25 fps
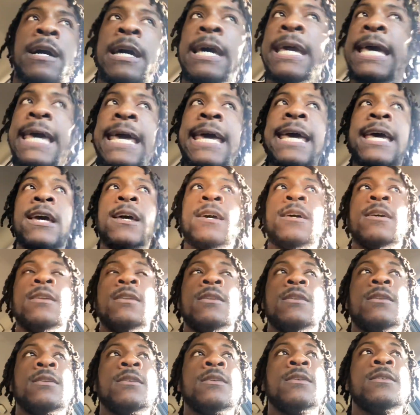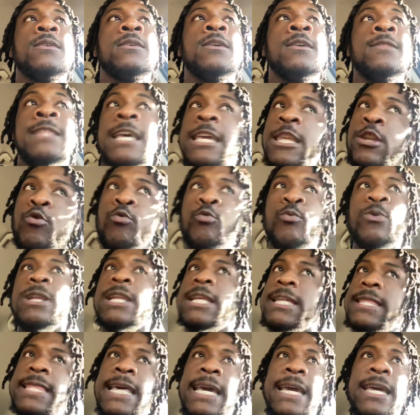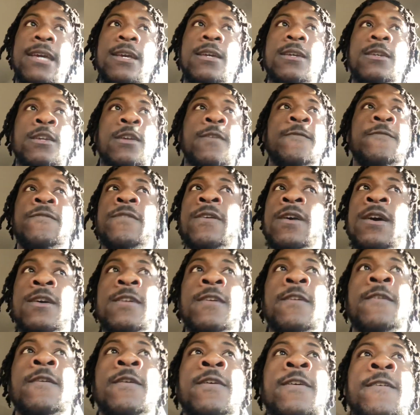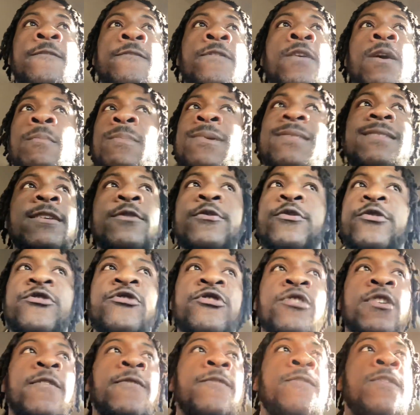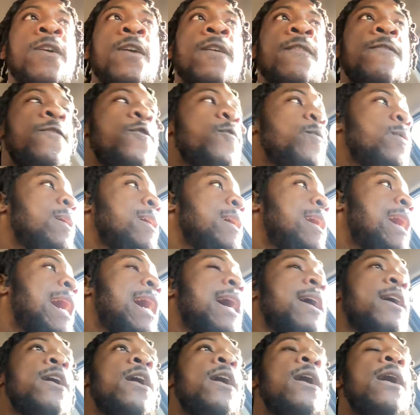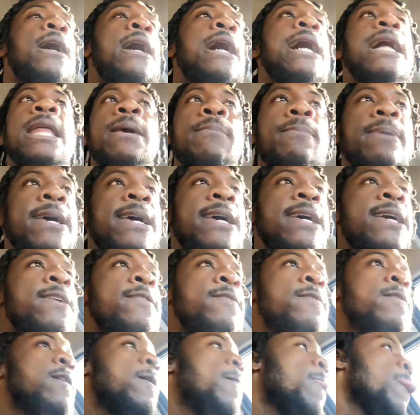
ahead than you really think. Fuck, fuck material shit. Fuck if you ain't got 100 bands.